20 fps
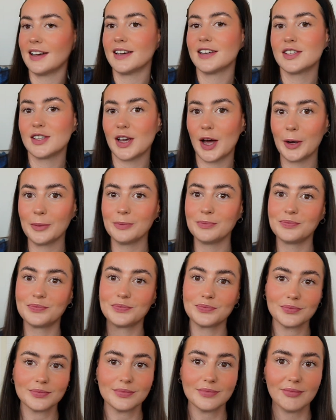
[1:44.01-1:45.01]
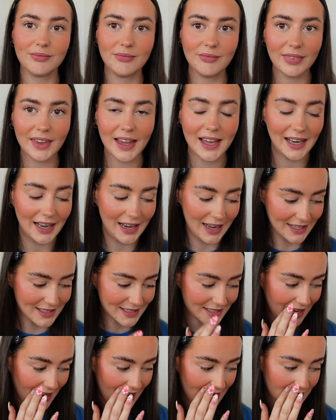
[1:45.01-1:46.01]
So
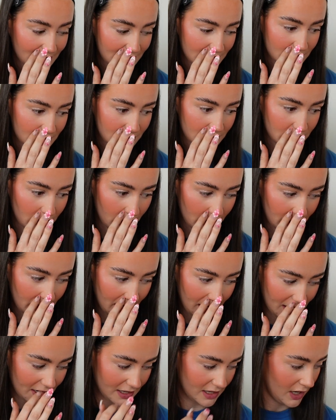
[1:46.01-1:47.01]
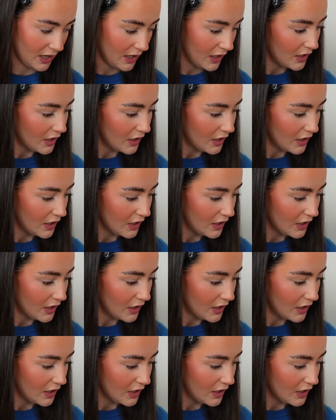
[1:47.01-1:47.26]
let's get started.